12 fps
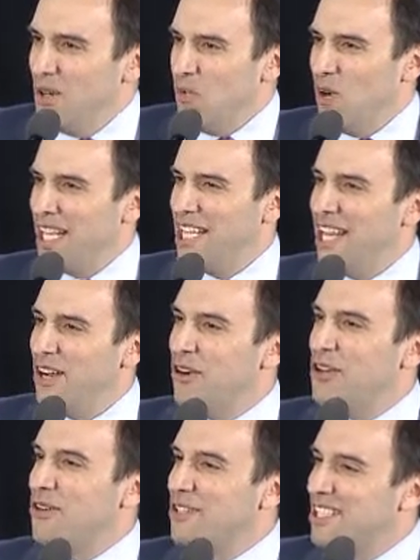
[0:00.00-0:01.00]
What a year
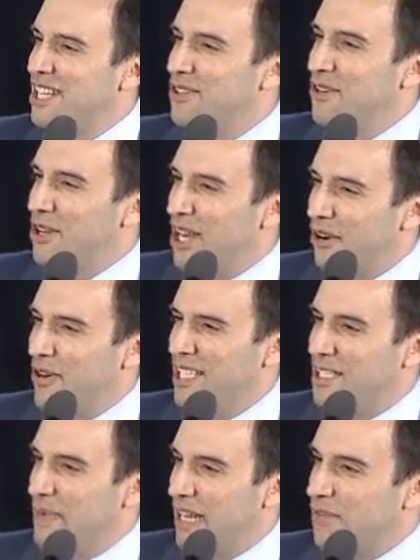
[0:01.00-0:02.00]
your senior year
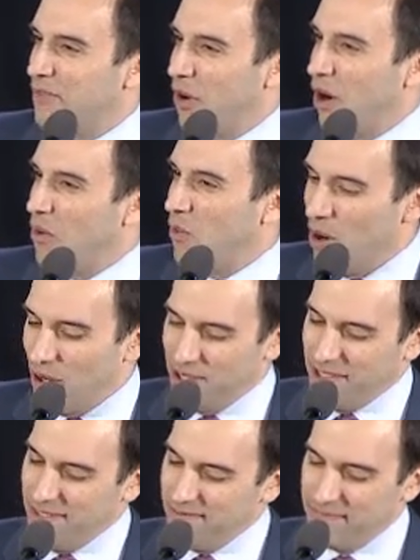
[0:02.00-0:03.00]
has been for our
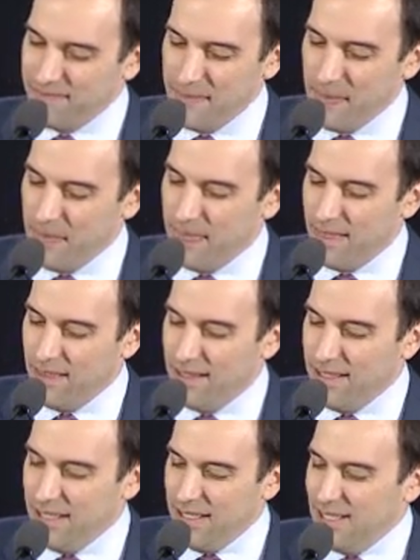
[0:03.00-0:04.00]
world.
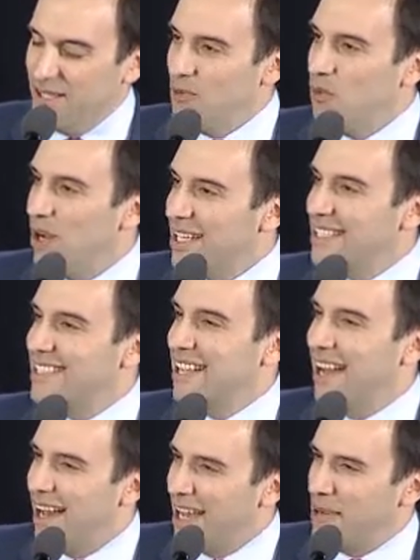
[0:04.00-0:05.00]
What a
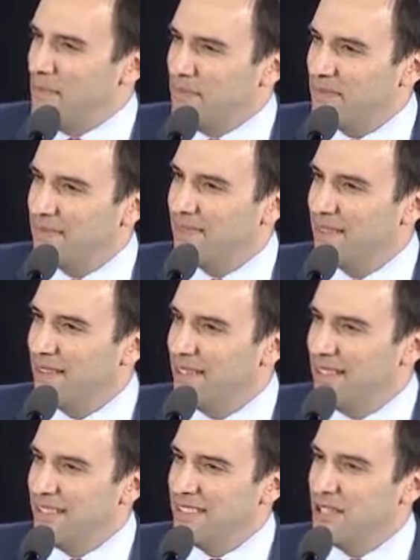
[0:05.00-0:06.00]
time
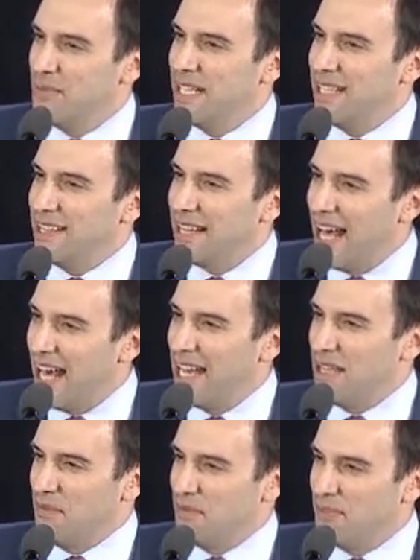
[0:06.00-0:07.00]
to be
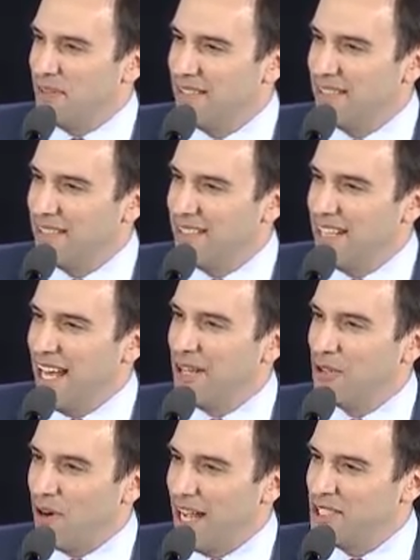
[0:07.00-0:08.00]
alive
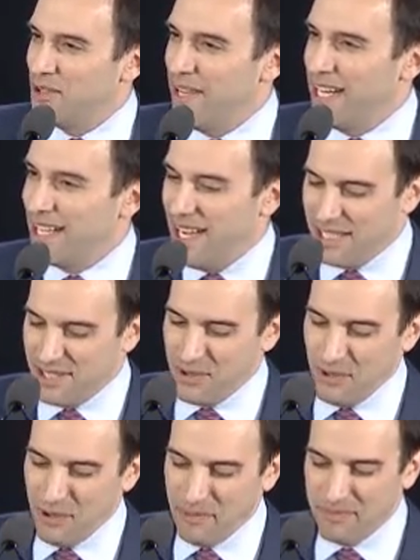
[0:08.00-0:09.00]
and graduating high
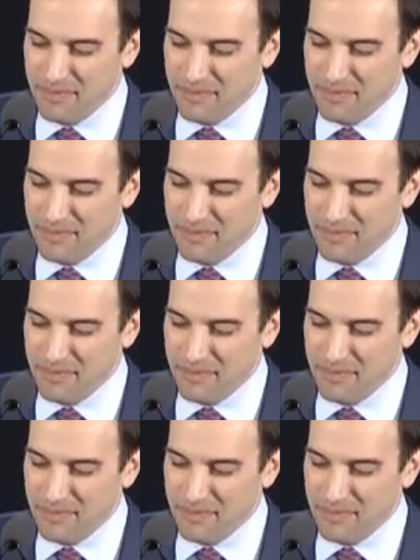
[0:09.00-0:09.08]
school.